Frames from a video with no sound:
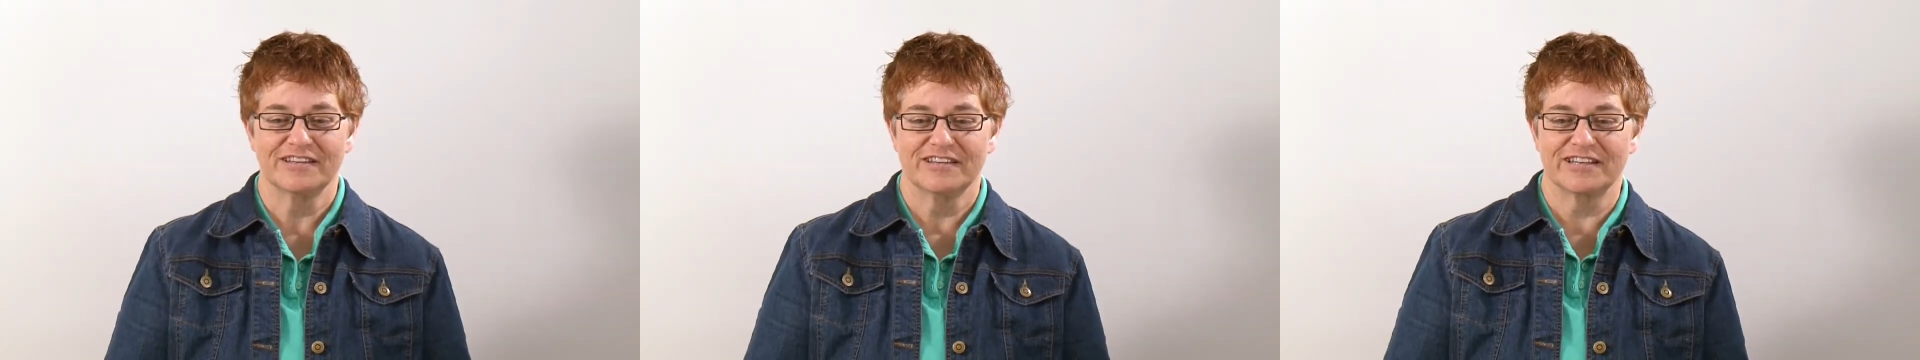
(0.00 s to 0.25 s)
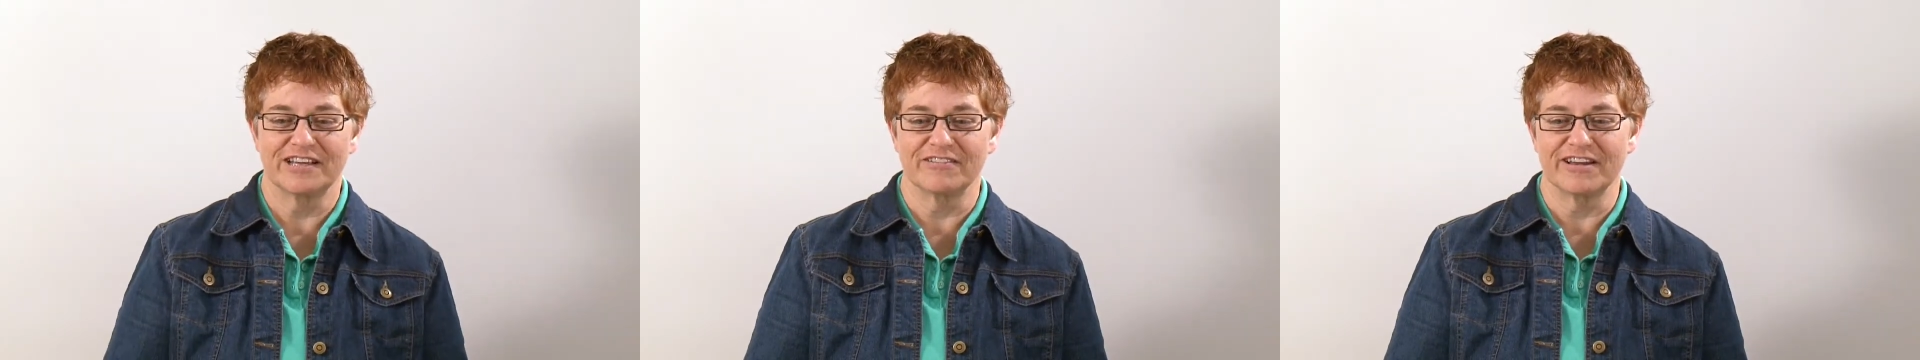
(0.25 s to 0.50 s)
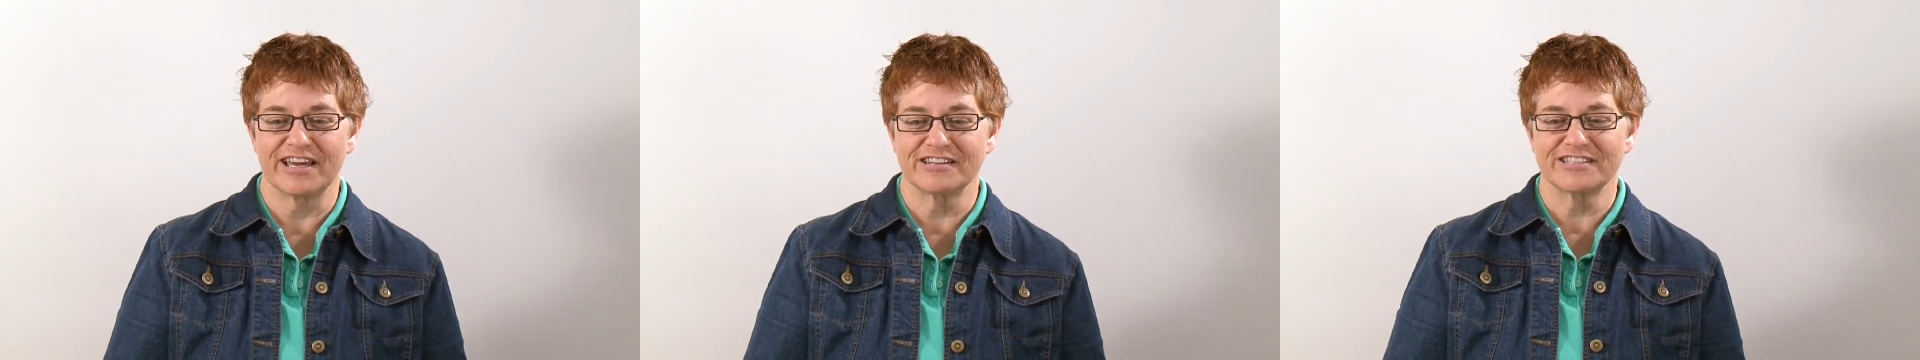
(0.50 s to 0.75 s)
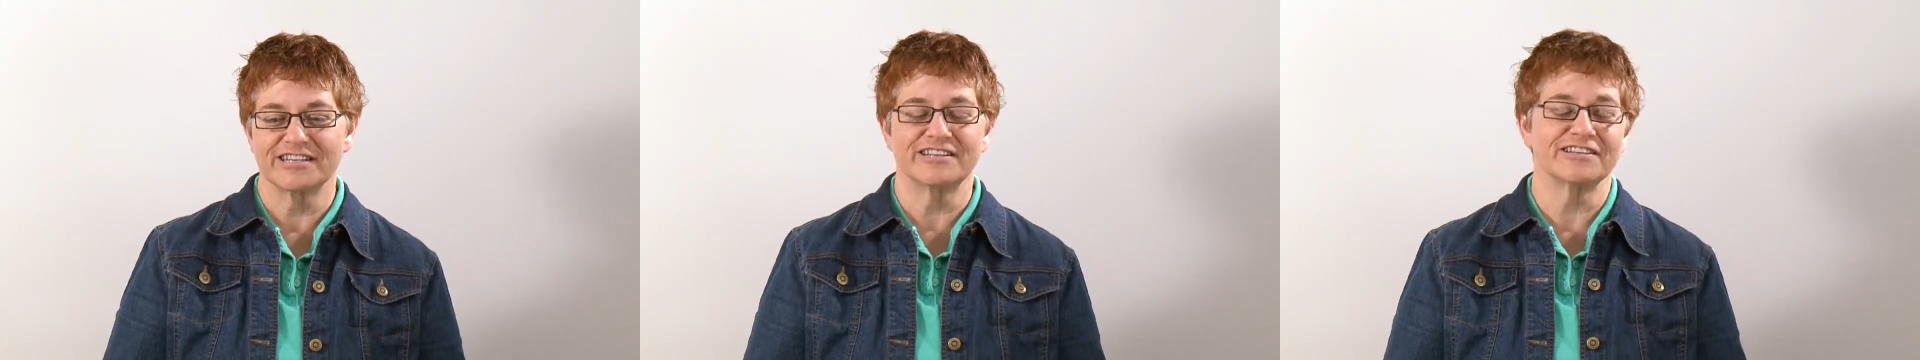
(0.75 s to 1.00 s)
Now,
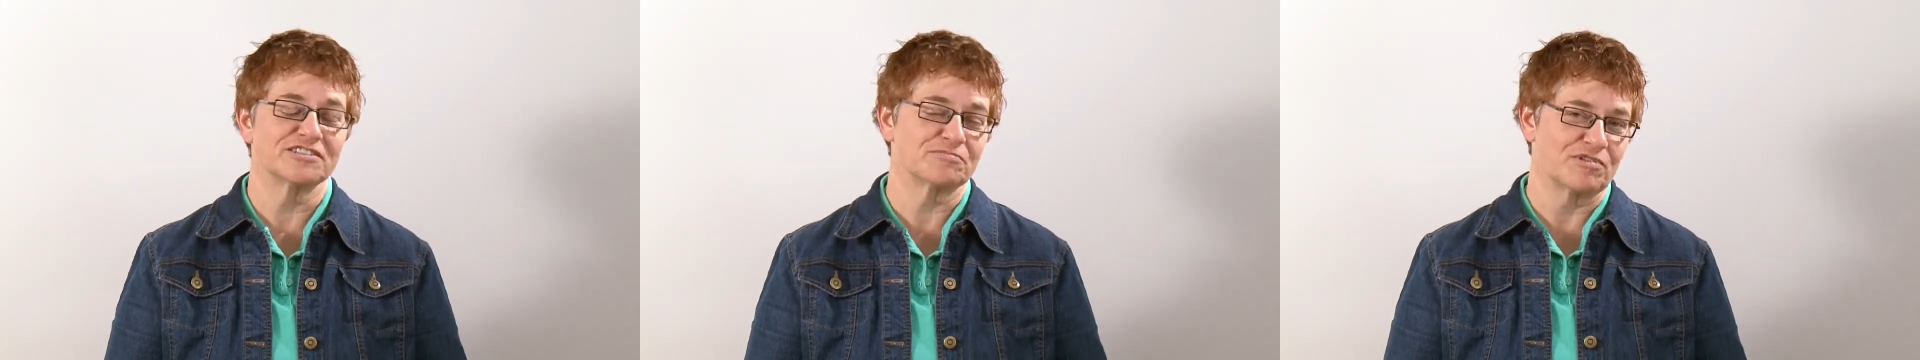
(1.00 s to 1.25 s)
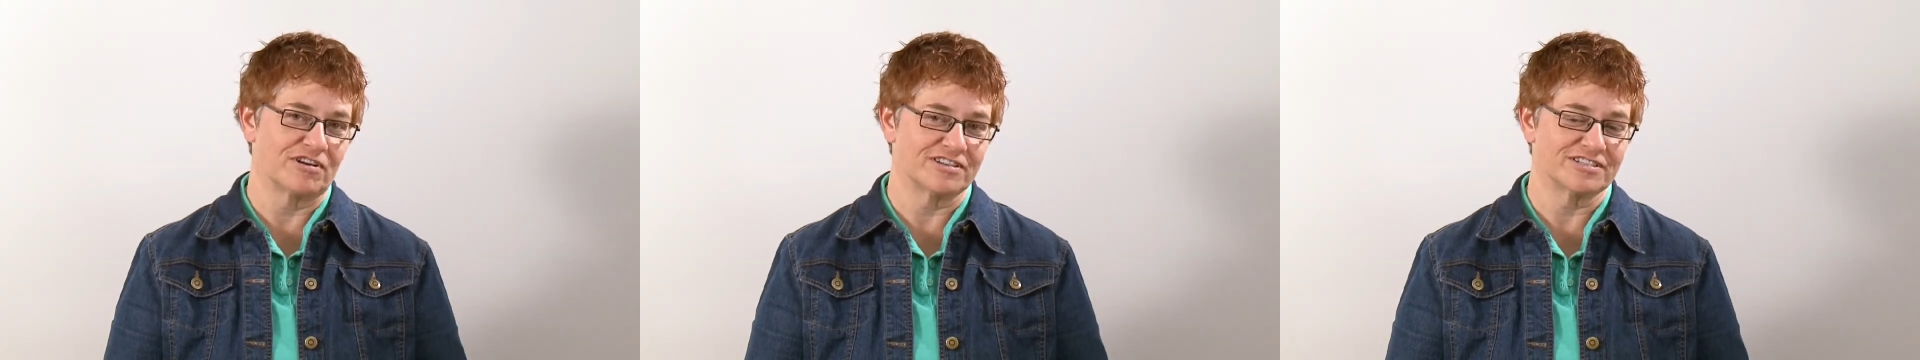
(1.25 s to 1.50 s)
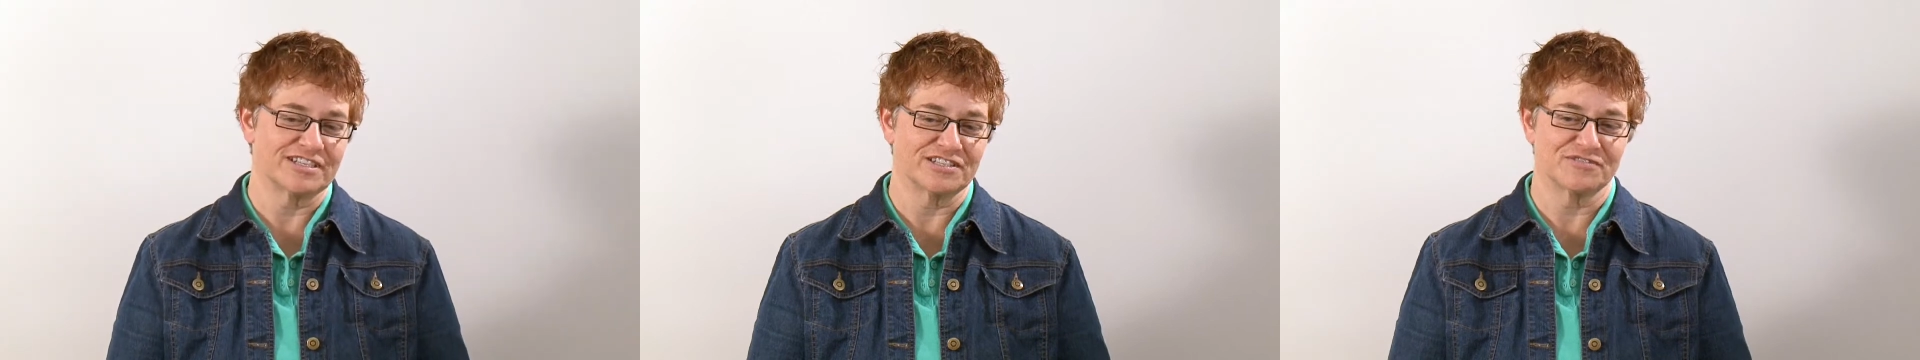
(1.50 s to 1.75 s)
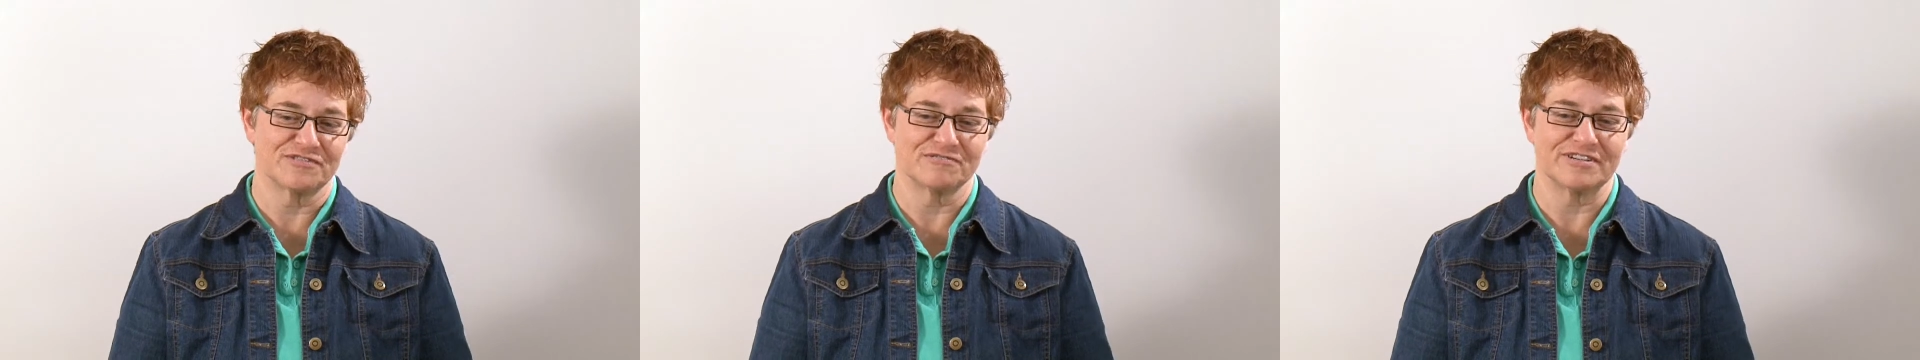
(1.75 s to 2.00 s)
annotating is a process
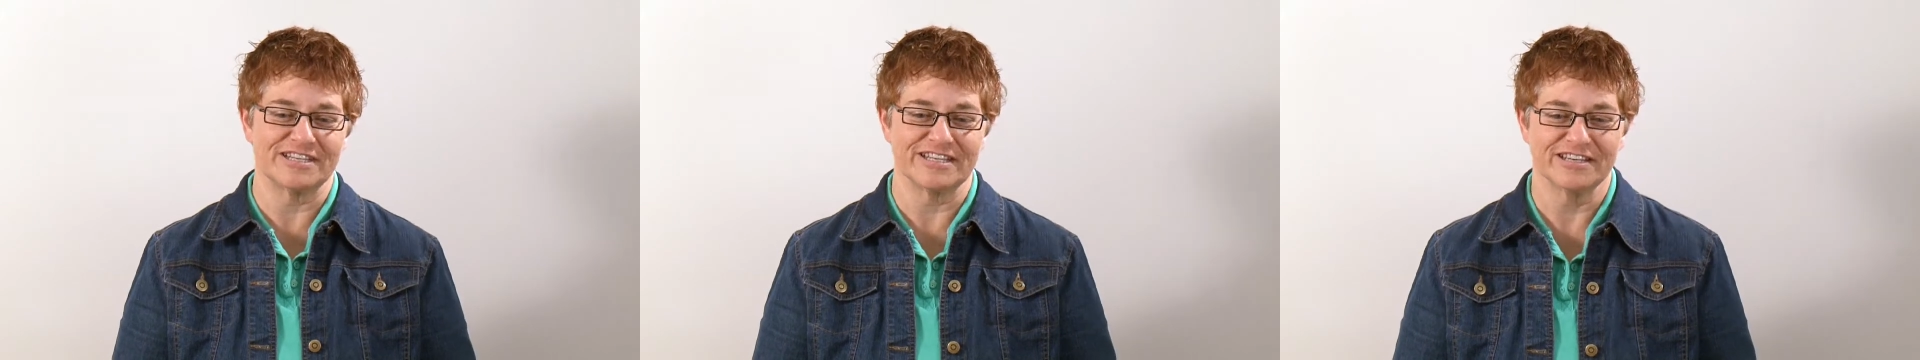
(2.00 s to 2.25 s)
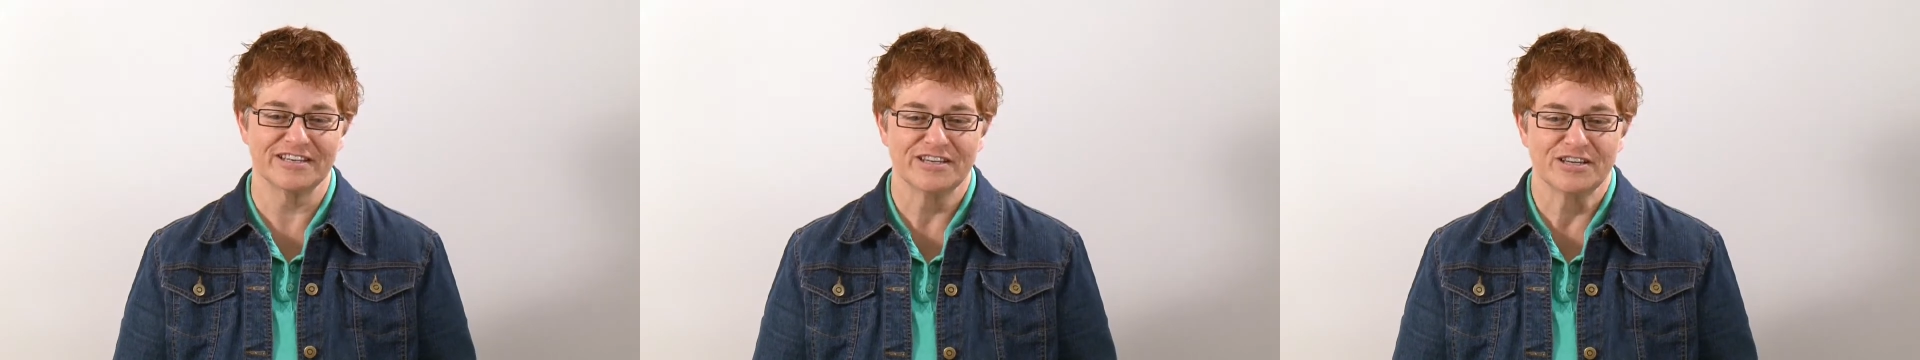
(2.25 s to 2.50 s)
for reading